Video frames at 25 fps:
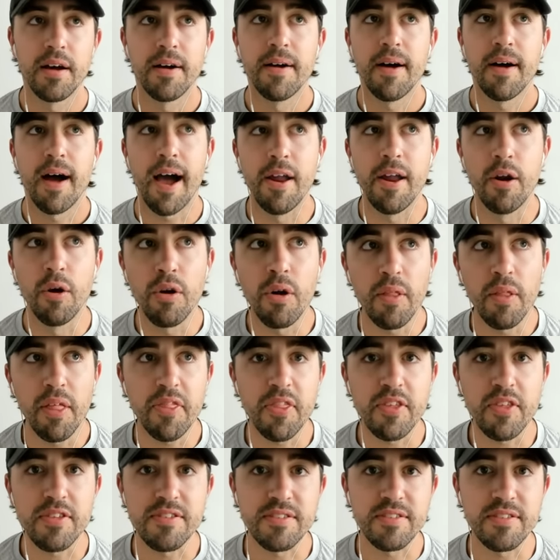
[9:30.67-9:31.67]
I don't know that
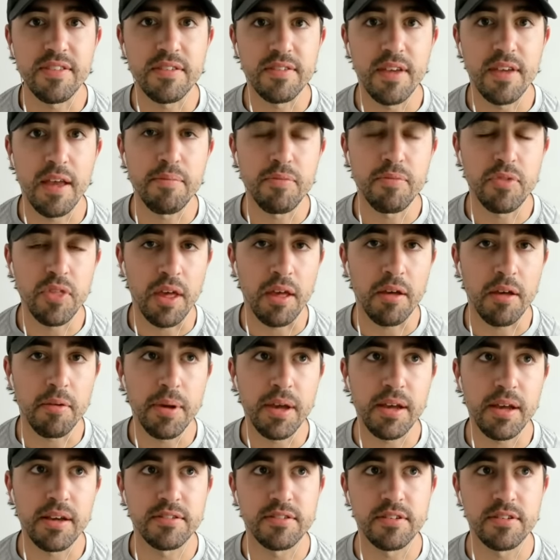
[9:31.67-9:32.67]
this is the same thing,
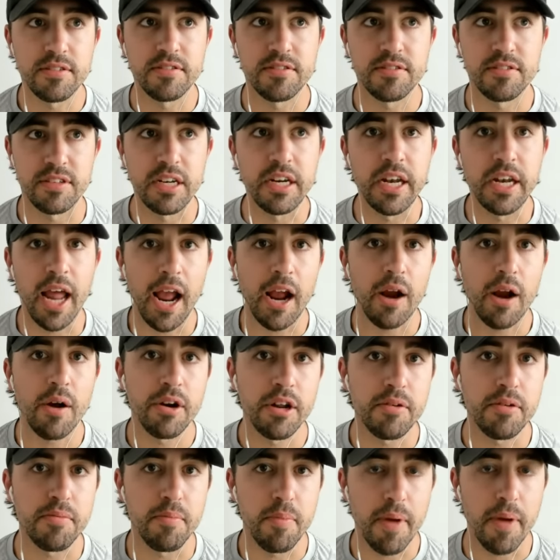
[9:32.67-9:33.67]
because this is an
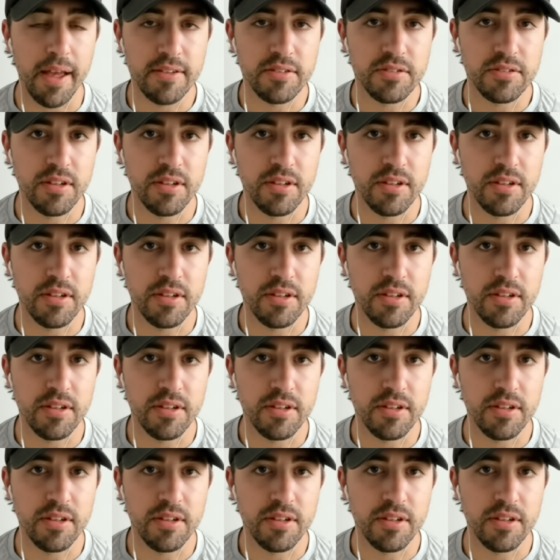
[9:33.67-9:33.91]
inherited mess.